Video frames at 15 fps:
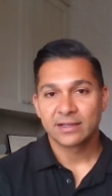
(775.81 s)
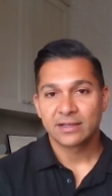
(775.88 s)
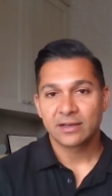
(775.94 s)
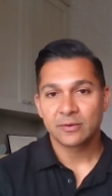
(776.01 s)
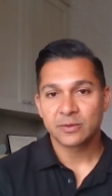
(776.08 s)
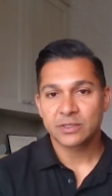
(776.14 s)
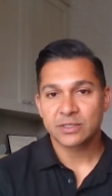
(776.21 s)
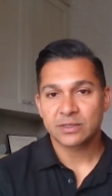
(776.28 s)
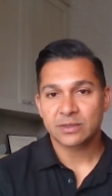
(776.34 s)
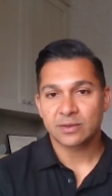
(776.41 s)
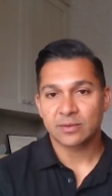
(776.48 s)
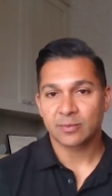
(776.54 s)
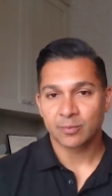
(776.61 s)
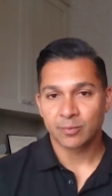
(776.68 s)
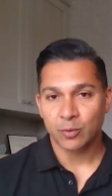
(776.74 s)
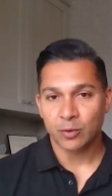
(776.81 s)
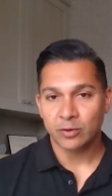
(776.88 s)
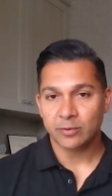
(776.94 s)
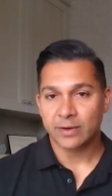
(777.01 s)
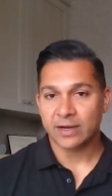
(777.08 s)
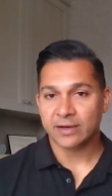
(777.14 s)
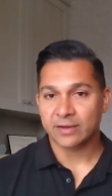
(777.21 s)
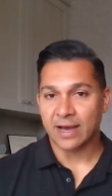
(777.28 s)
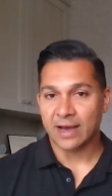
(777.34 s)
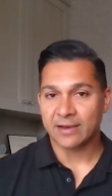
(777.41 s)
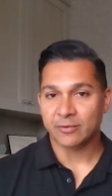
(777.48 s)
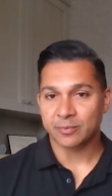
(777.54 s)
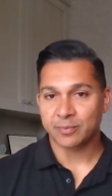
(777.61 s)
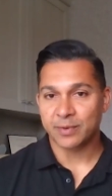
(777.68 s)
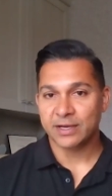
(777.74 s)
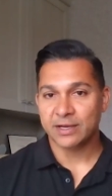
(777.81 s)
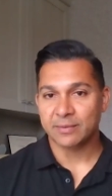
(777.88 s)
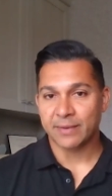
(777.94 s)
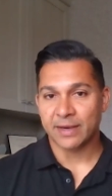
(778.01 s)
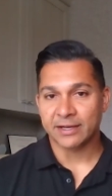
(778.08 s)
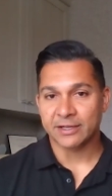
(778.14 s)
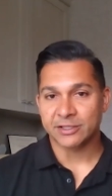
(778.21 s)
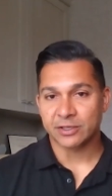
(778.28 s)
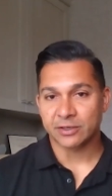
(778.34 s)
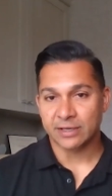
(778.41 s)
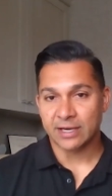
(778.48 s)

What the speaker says: it was more around, I would pick a manager.